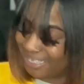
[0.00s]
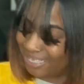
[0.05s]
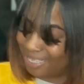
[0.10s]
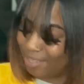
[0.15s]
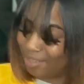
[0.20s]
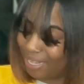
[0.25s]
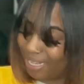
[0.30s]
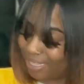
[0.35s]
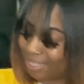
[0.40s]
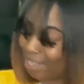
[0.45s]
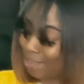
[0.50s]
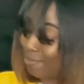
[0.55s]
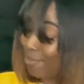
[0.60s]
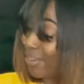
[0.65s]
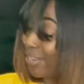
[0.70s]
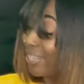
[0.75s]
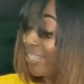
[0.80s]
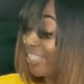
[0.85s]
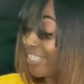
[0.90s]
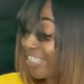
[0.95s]
You like that
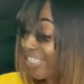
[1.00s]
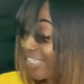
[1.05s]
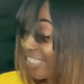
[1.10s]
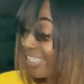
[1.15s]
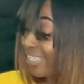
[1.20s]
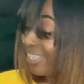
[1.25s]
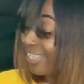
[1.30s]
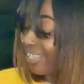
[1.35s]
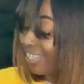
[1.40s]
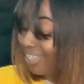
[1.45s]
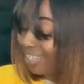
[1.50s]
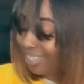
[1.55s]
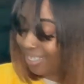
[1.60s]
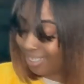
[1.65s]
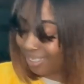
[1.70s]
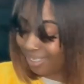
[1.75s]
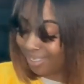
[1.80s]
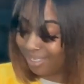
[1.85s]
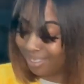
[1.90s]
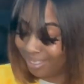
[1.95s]
regular shit, huh?
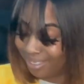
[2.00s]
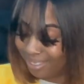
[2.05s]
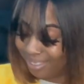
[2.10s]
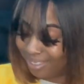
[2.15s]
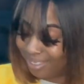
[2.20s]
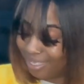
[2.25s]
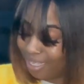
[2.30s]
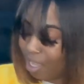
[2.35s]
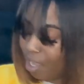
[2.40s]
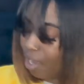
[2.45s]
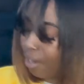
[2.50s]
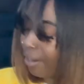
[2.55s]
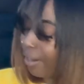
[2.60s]
All